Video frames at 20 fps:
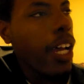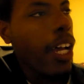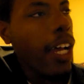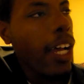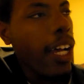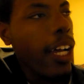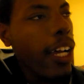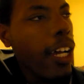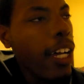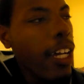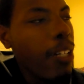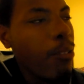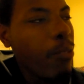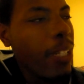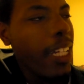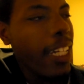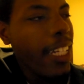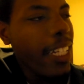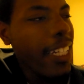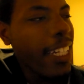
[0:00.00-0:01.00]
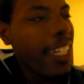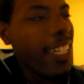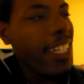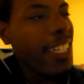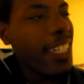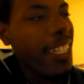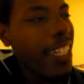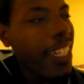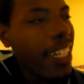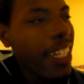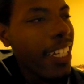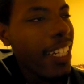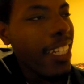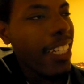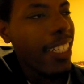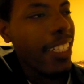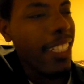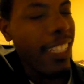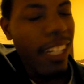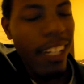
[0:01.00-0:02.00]

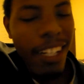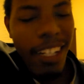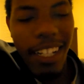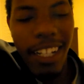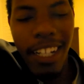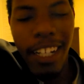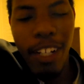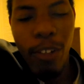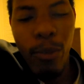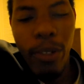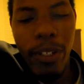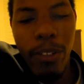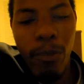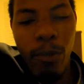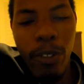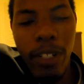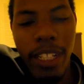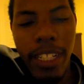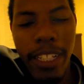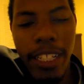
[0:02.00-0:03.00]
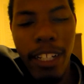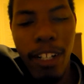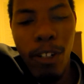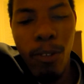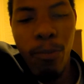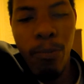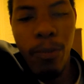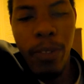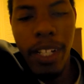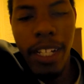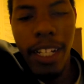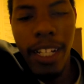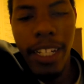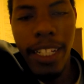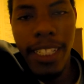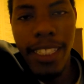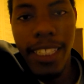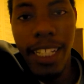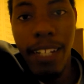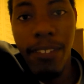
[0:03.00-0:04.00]
No, we really hope
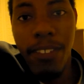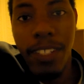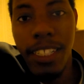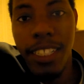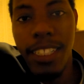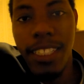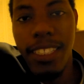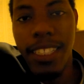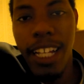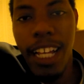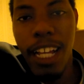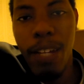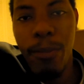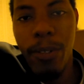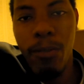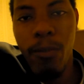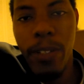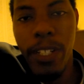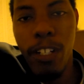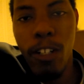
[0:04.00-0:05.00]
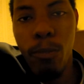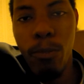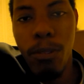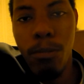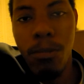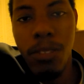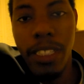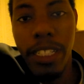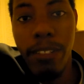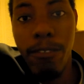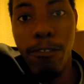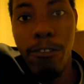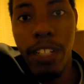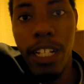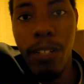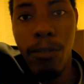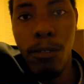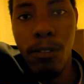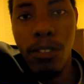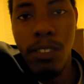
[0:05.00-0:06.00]
he's having a good time, and we hope him safe
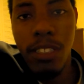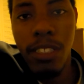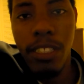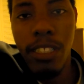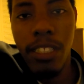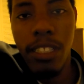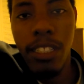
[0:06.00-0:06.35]
travels